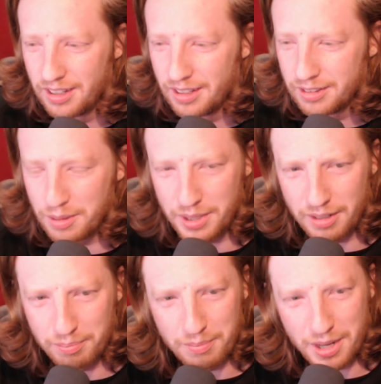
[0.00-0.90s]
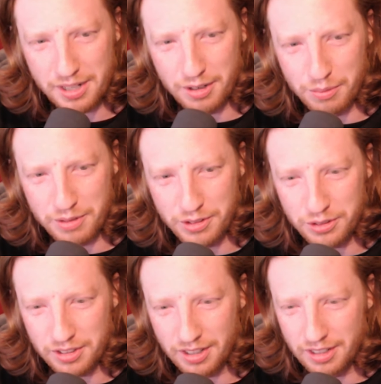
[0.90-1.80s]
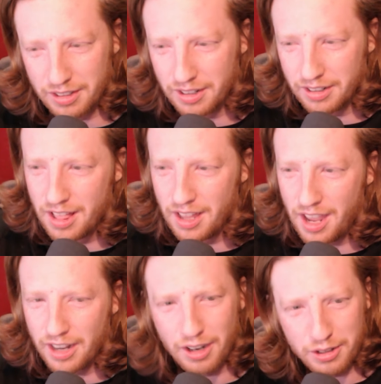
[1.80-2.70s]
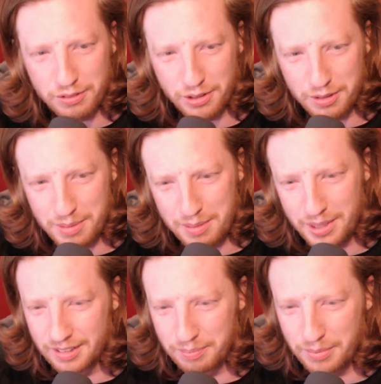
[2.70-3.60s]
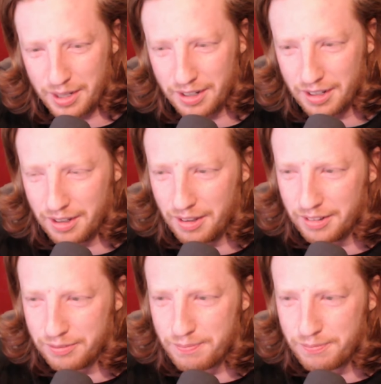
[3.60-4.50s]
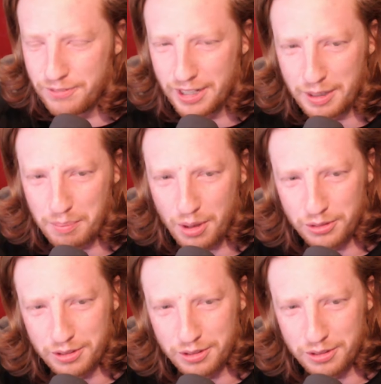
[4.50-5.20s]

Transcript: something I might need to revisit and analyze further maybe, but feeling a positive